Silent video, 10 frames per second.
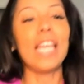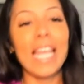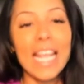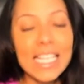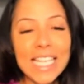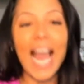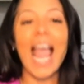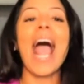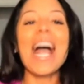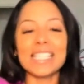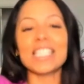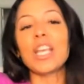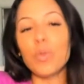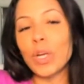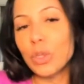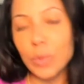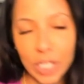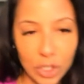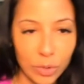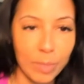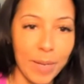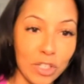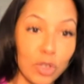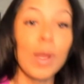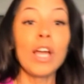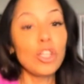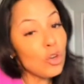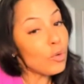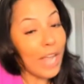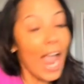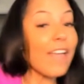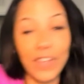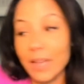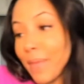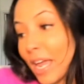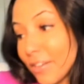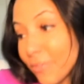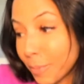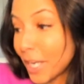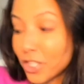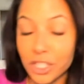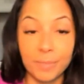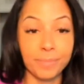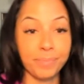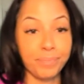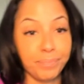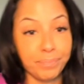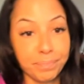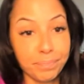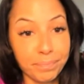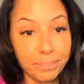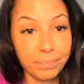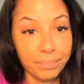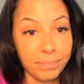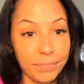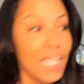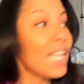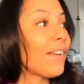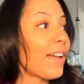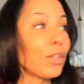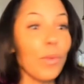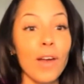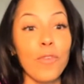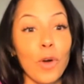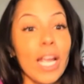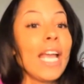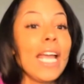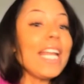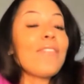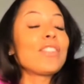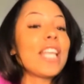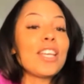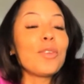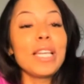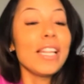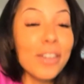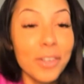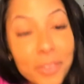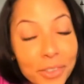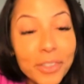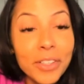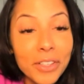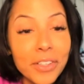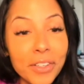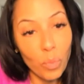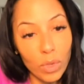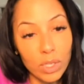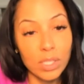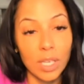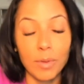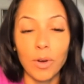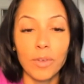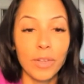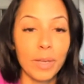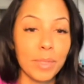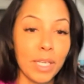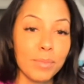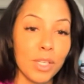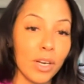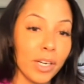He's not asking what you can do in the bedroom. You gave him that information. He didn't have to work for it. He didn't have to take you to dinner. Let's keep going, family. I'm sorry.